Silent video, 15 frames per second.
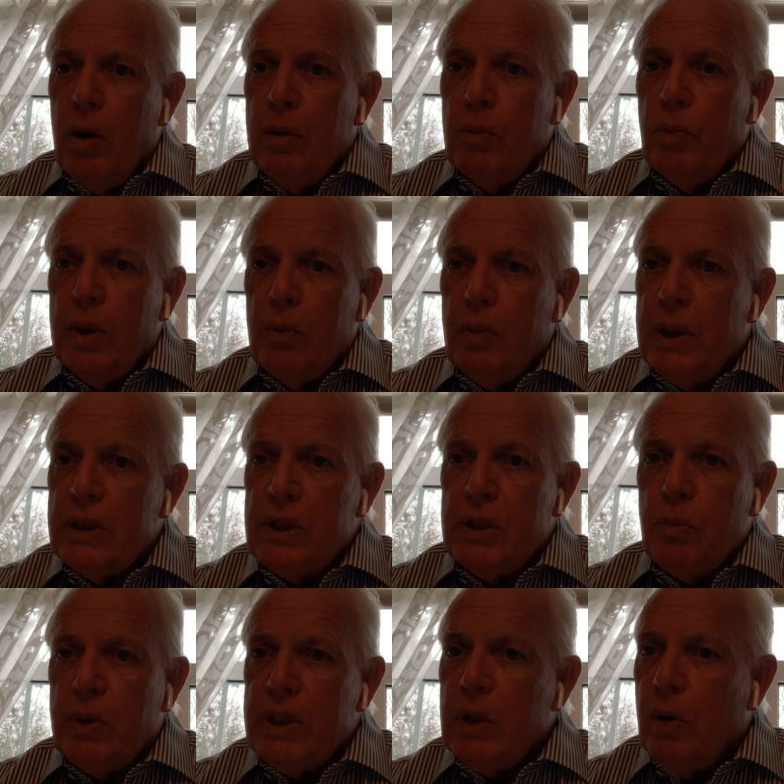
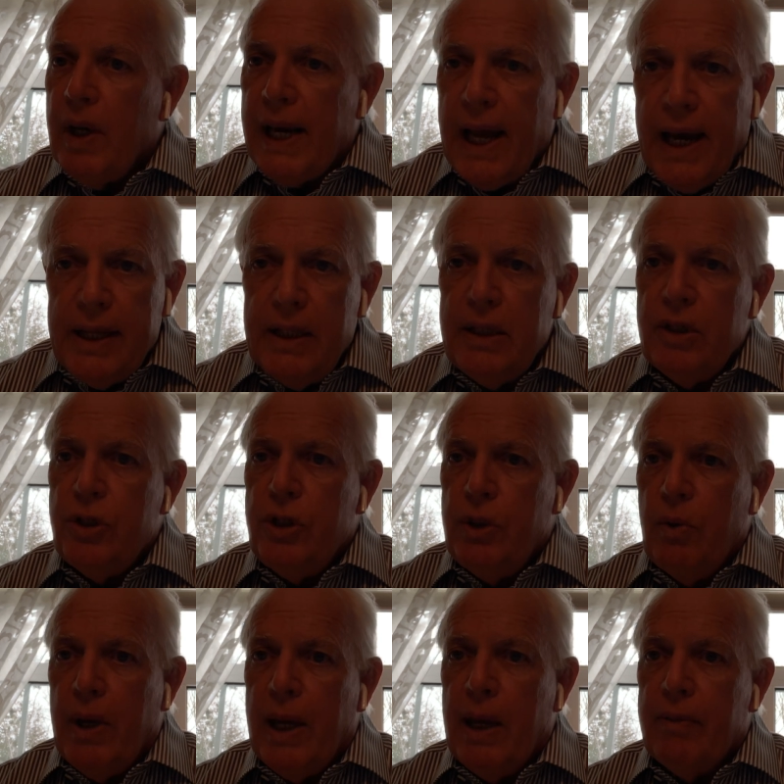What ideas do you
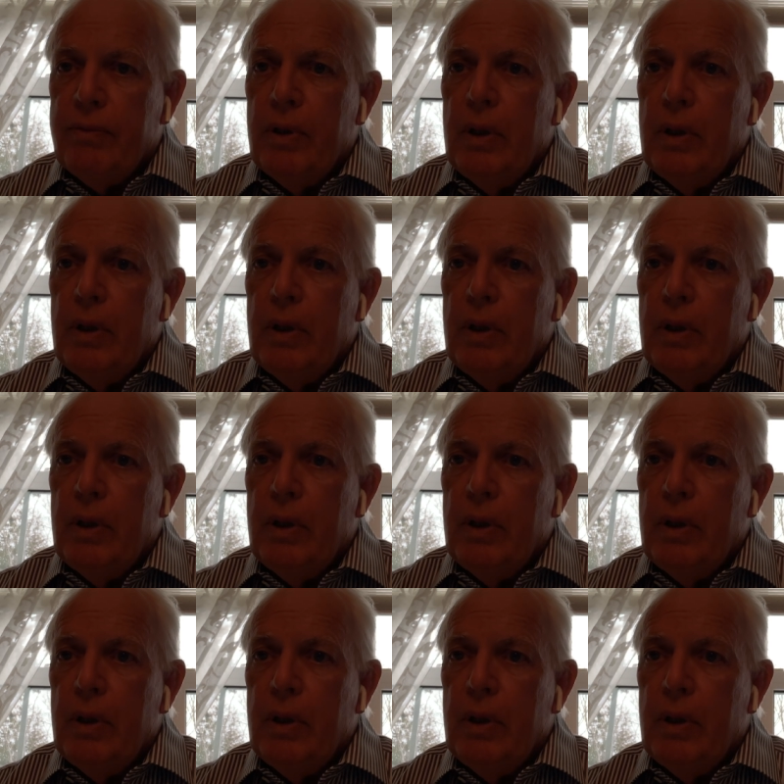have?